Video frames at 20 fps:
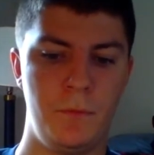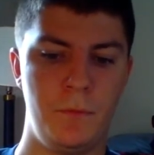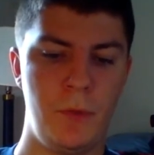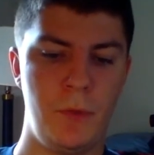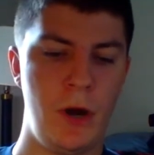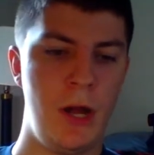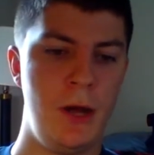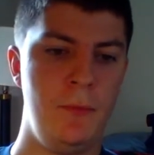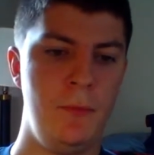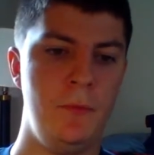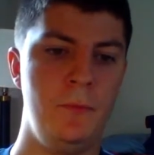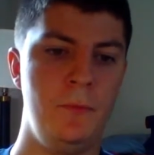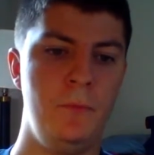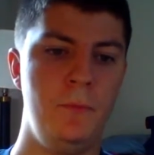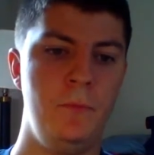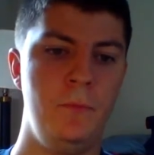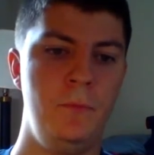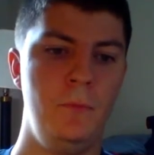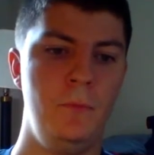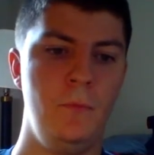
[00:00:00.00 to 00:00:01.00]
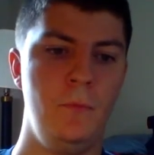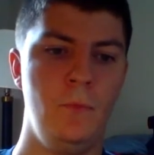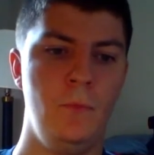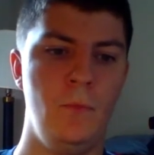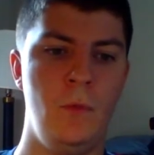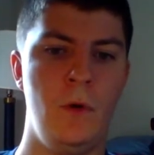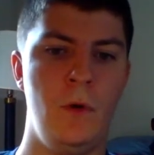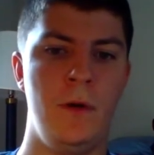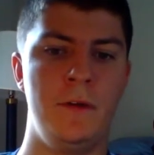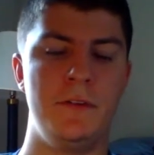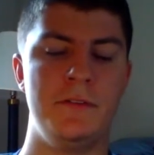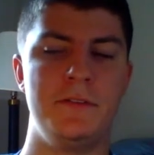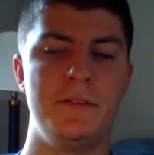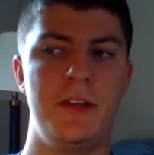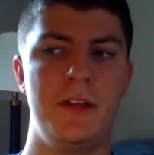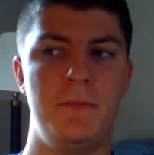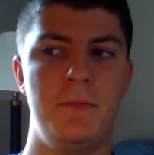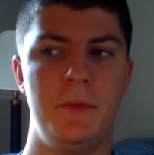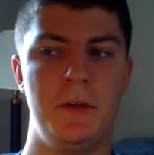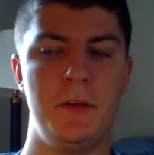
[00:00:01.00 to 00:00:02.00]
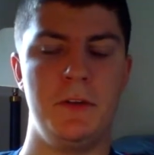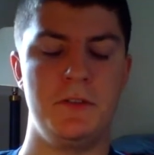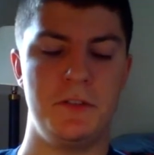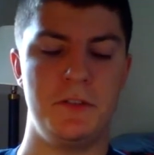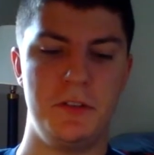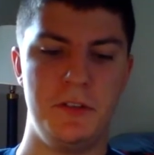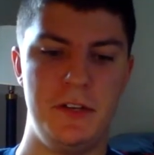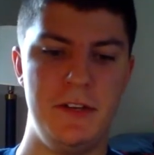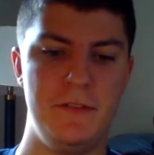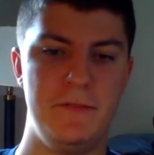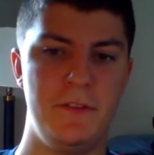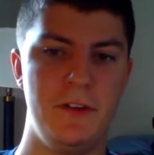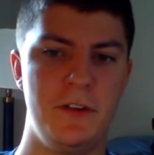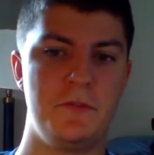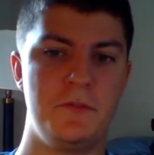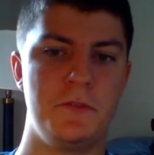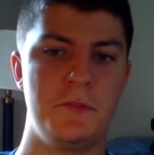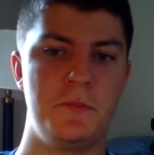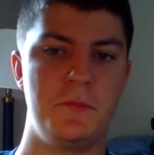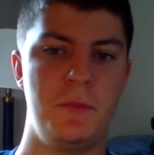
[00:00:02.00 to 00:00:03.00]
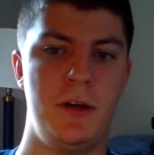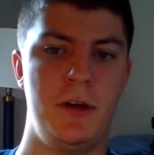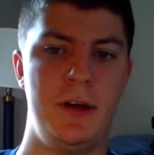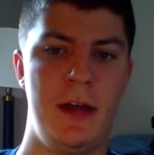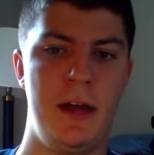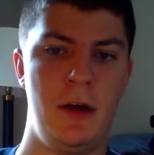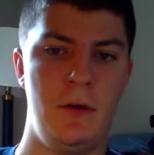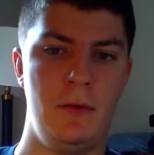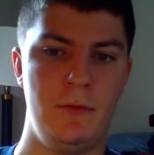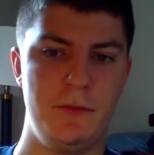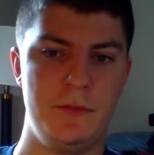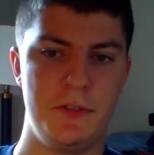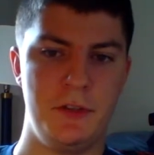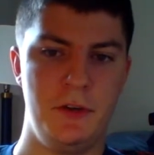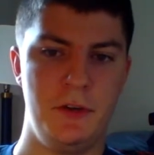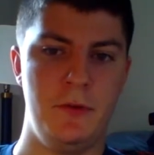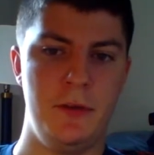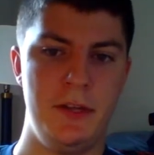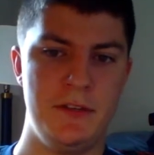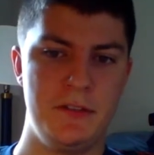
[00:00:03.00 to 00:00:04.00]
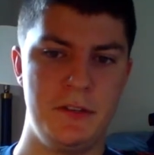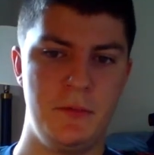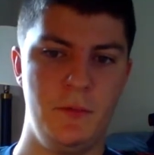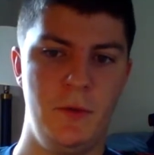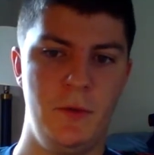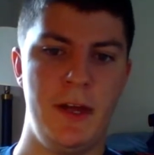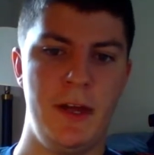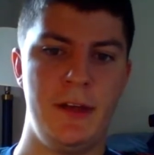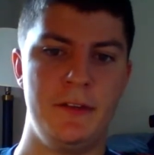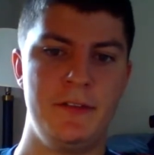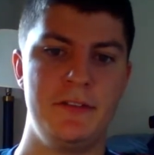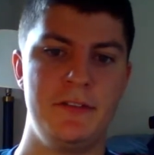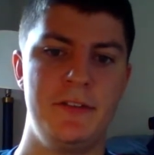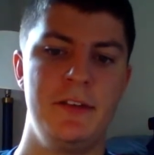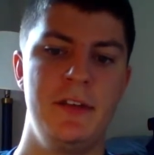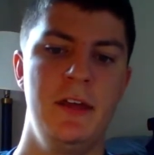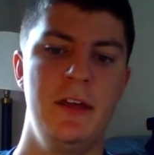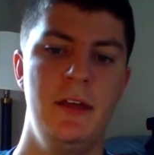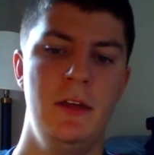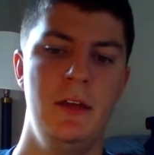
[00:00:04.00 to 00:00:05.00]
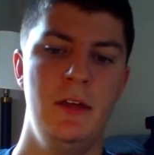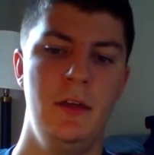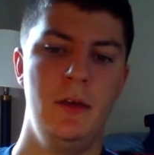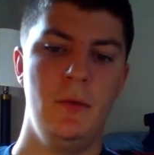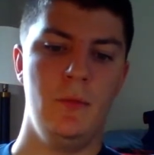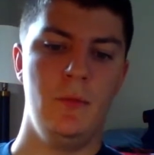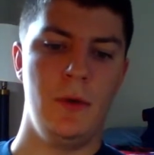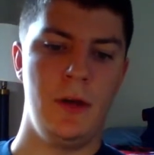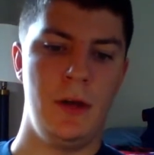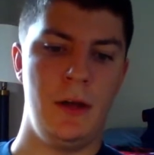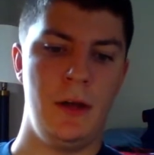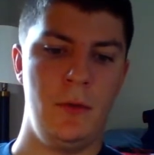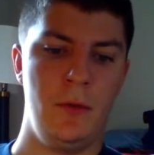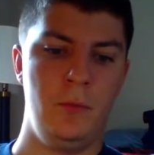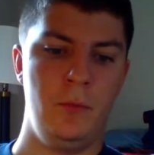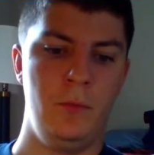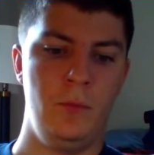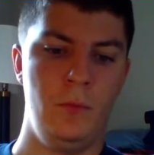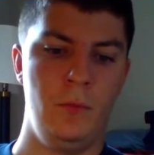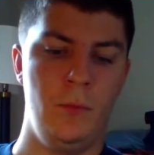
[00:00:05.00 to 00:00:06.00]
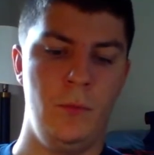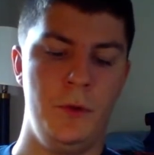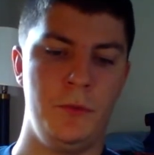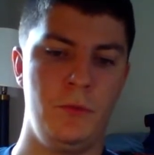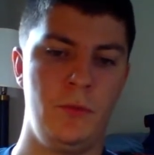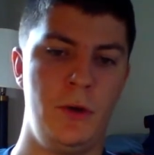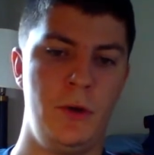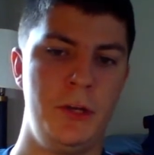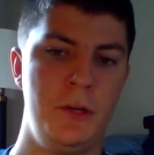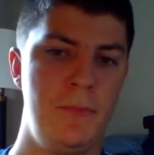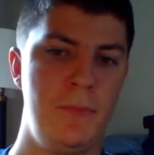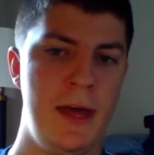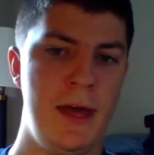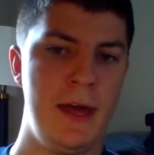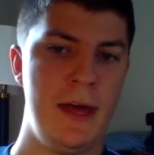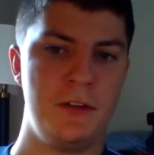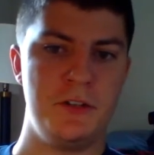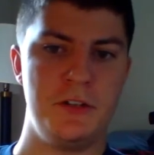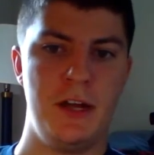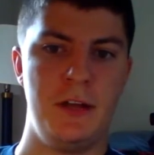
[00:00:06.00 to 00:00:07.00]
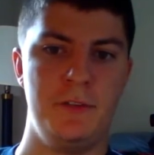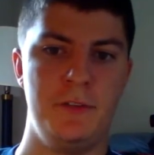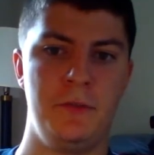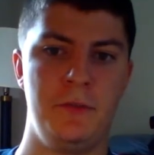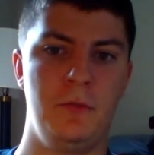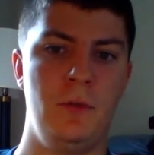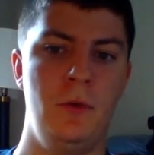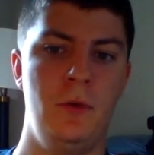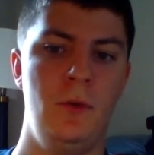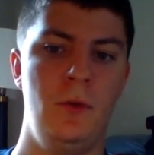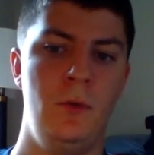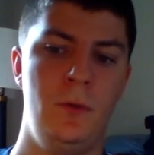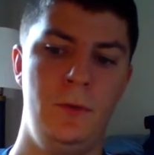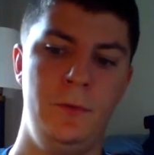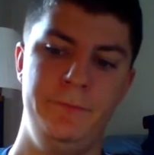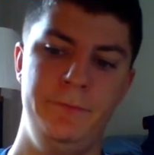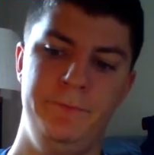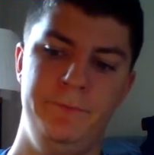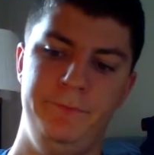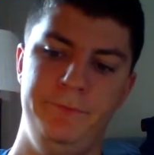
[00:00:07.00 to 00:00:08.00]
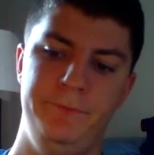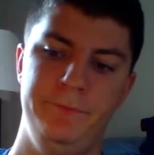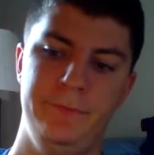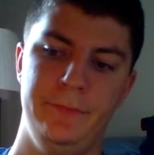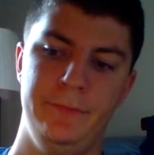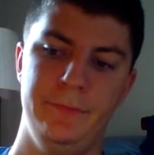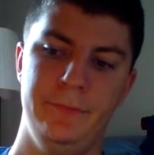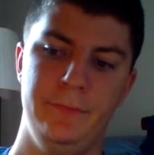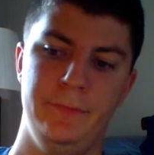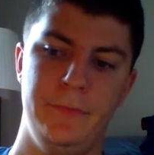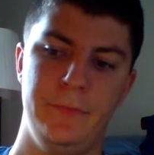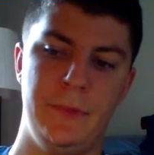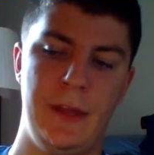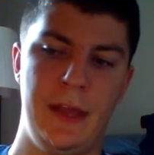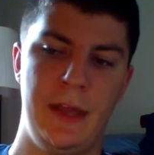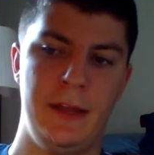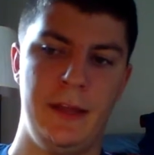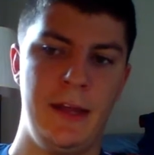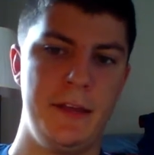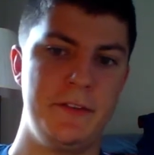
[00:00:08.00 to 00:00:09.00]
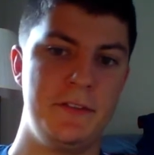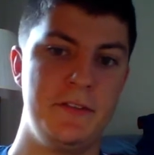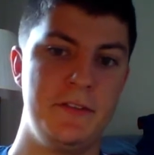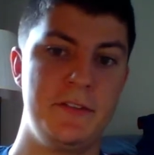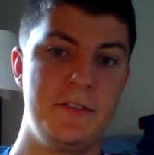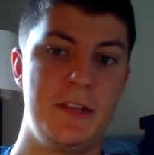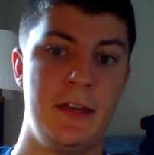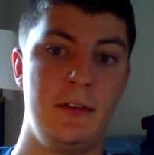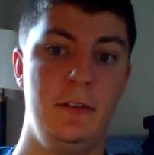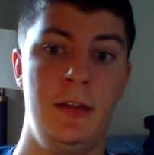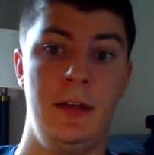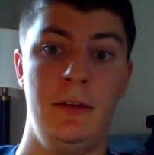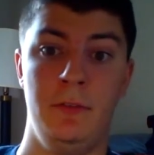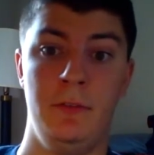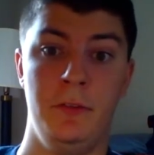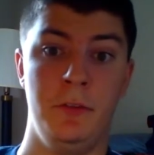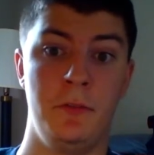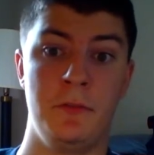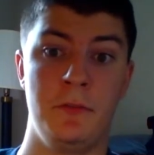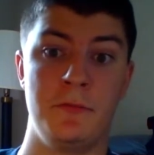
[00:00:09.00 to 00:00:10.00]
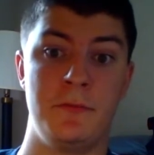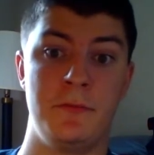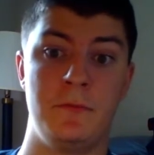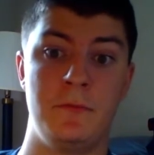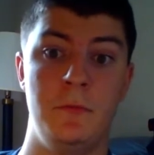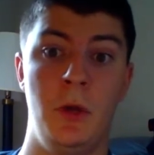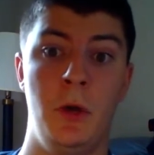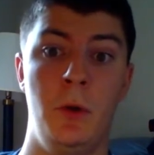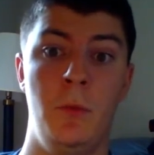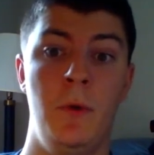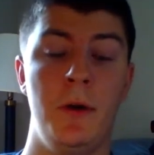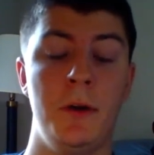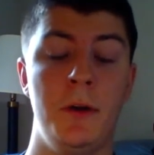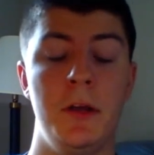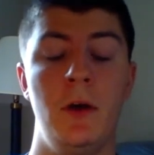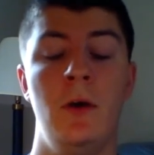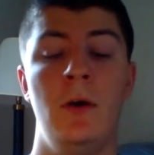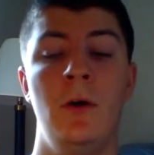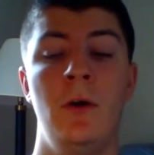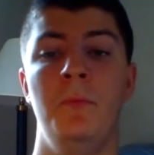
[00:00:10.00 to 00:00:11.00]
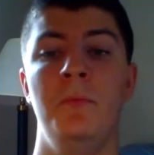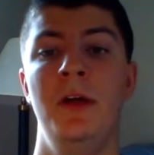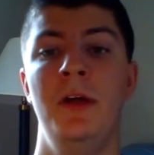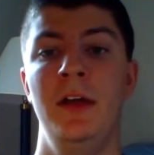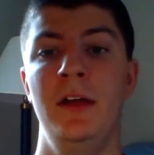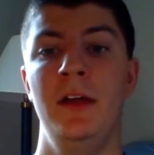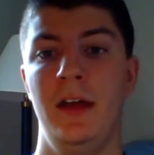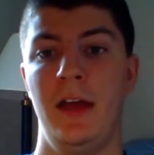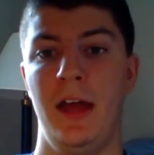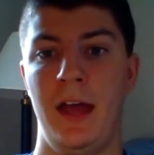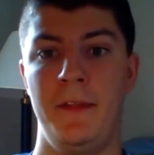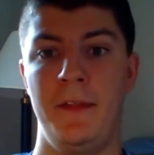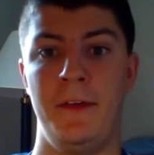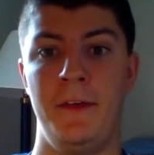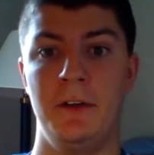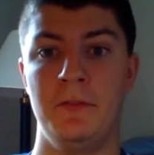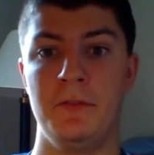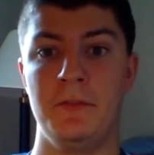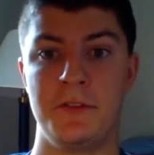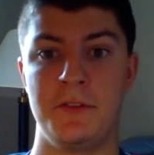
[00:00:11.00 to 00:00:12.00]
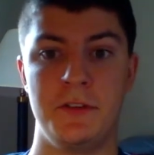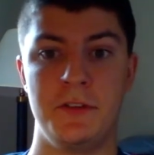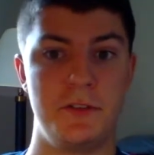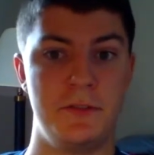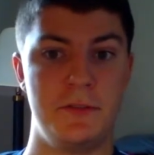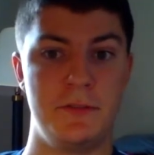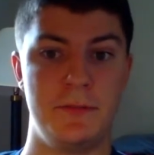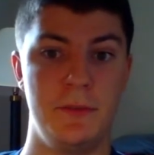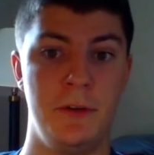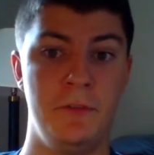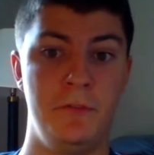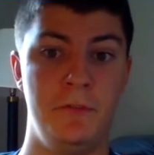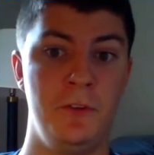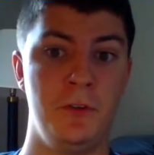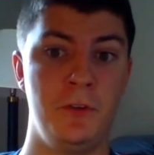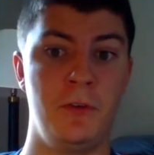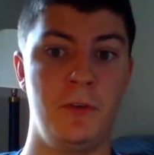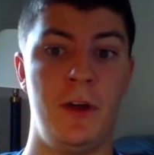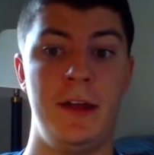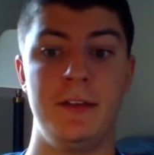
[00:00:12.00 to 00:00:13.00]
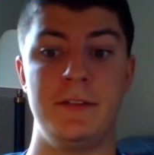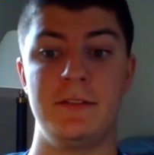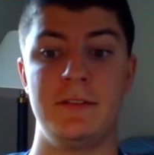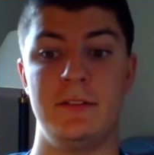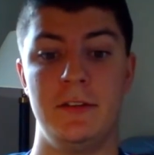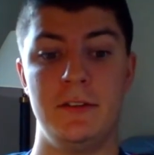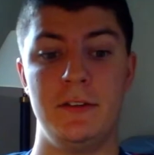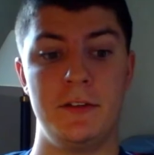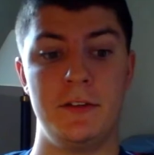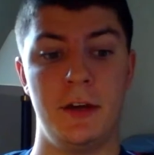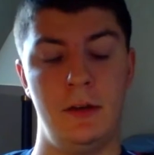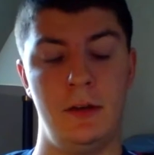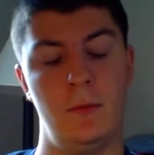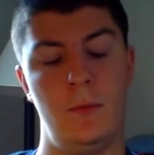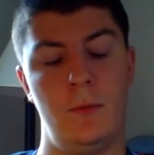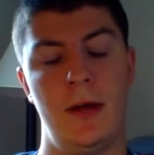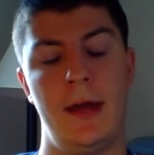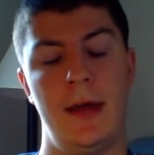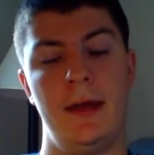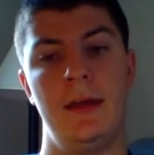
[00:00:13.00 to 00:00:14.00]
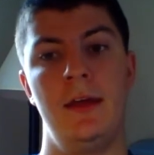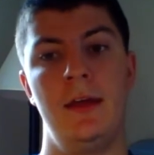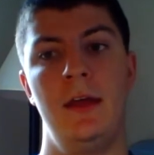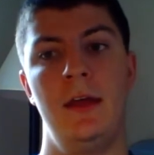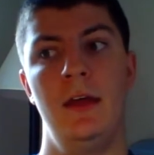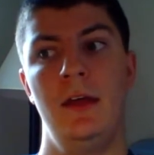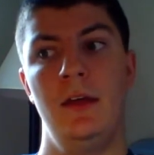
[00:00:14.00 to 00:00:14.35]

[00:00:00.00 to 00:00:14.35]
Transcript: problem was that because the defense was spread out so east and west, when the running back shot through the hole and got to the second level, there was nobody home, and then it was just a foot race the entire way.